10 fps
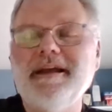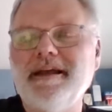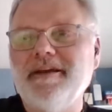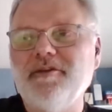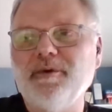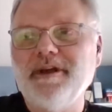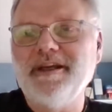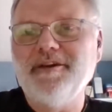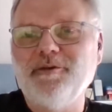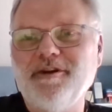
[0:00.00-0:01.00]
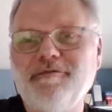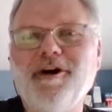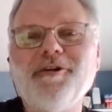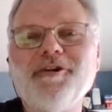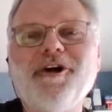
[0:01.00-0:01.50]
and we we
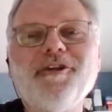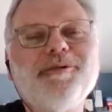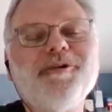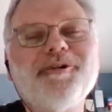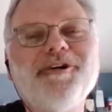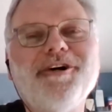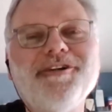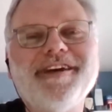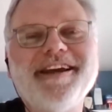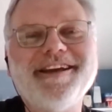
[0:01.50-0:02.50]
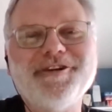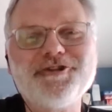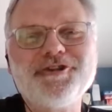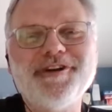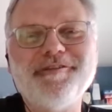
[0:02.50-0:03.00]
followed all the protocols. I can
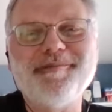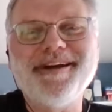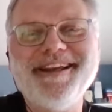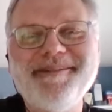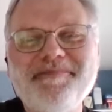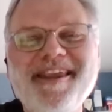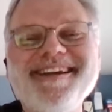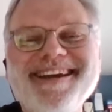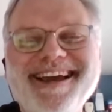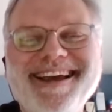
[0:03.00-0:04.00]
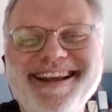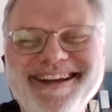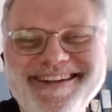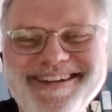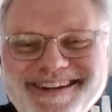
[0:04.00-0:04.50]
assure everybody. Mm -hmm.
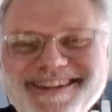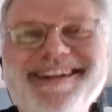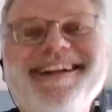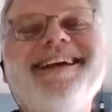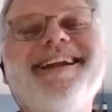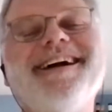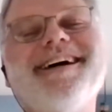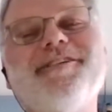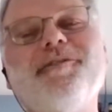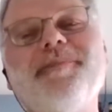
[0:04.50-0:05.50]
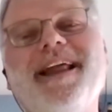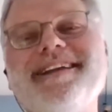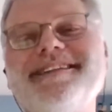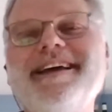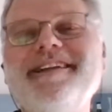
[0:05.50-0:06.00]
and uh, I got home
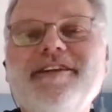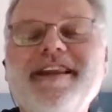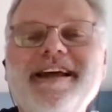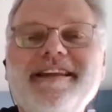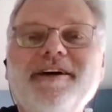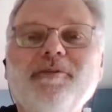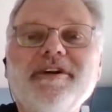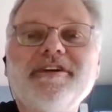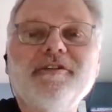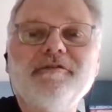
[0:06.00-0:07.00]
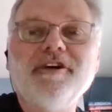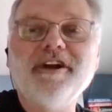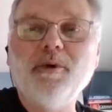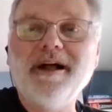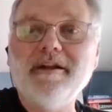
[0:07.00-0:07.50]
last night, so that that worked out
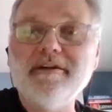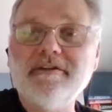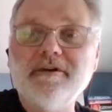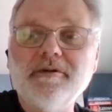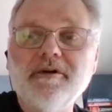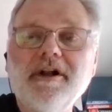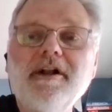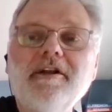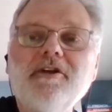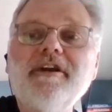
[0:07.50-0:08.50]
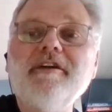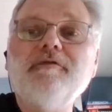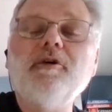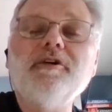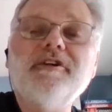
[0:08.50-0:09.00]
very well. So looking
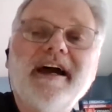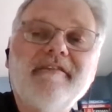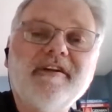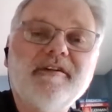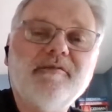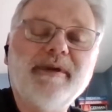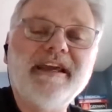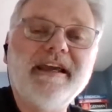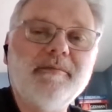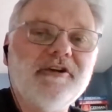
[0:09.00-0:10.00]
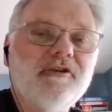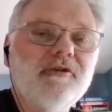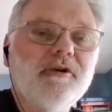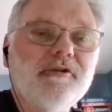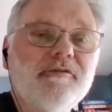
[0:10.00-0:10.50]
forward to having being able to
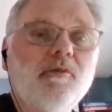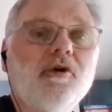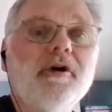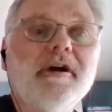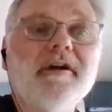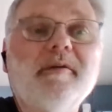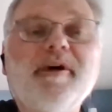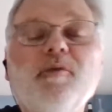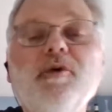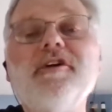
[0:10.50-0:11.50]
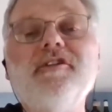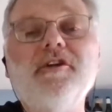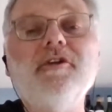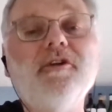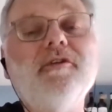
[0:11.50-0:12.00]
do those more but we'll
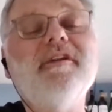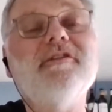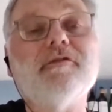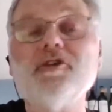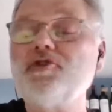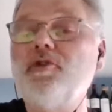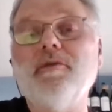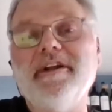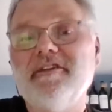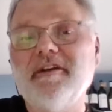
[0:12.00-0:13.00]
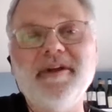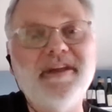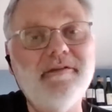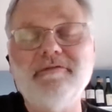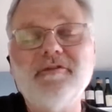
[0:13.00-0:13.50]
continue to do these virtual ones i mean
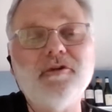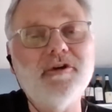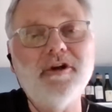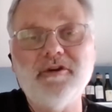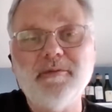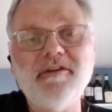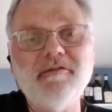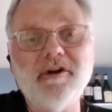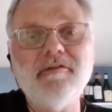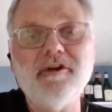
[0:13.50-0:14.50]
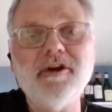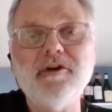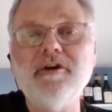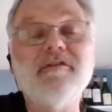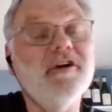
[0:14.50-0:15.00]
they've turned out to be very very
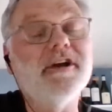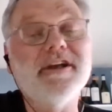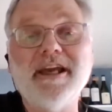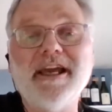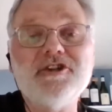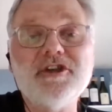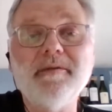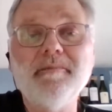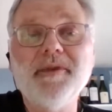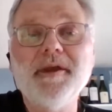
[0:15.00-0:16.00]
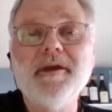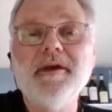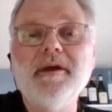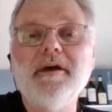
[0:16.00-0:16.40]
good very engaging mm-hmm.